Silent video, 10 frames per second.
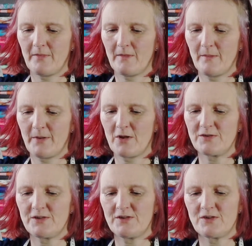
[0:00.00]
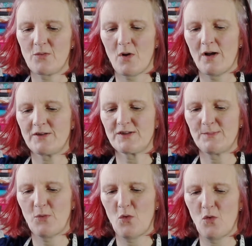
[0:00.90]
Because this is quite a
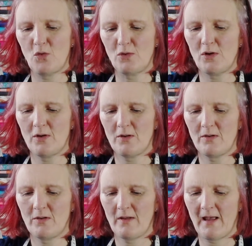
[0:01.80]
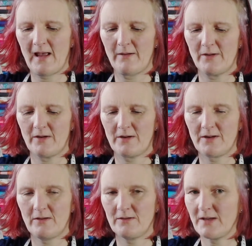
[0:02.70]
small area, I
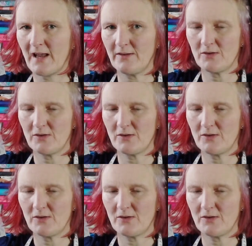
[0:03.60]
don't tend to